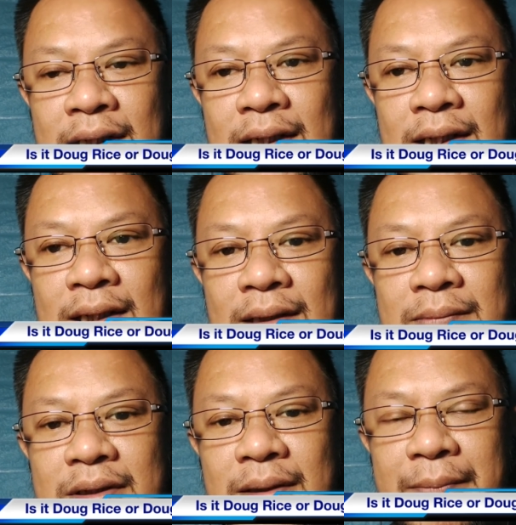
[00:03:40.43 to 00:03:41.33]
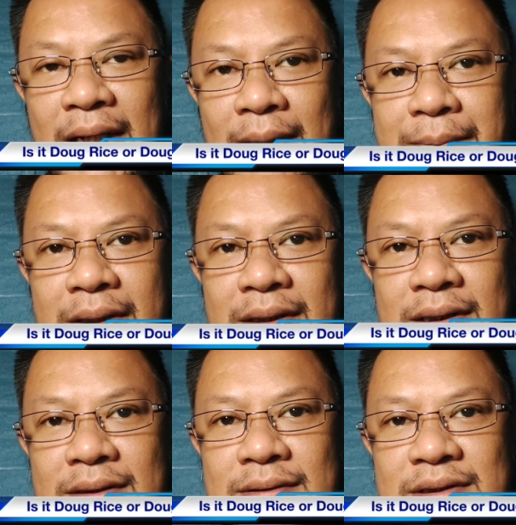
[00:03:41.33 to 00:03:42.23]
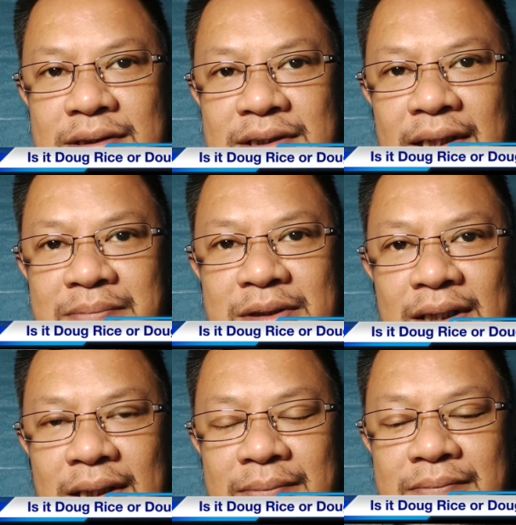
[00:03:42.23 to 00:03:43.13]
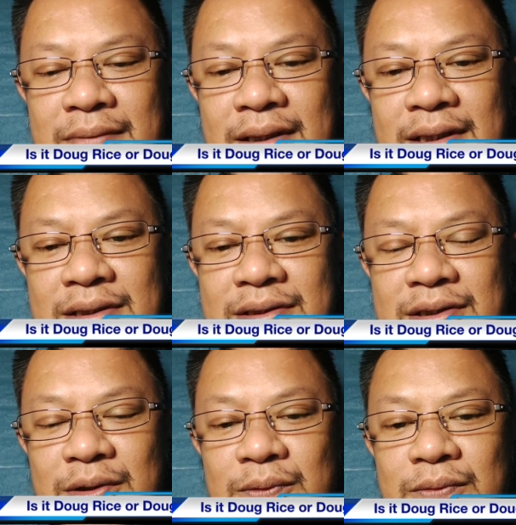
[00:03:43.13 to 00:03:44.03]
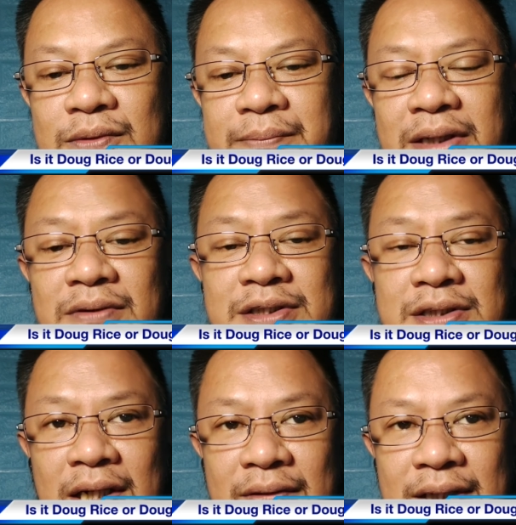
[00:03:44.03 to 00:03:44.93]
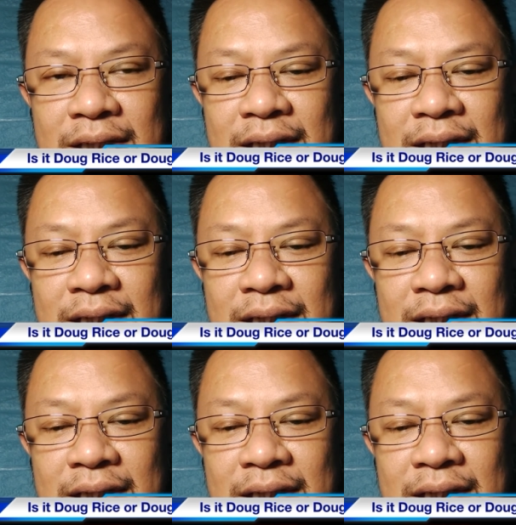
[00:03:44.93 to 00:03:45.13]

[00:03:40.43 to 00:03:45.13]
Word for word: Uh, but I'm happy that at the same time as you will be retiring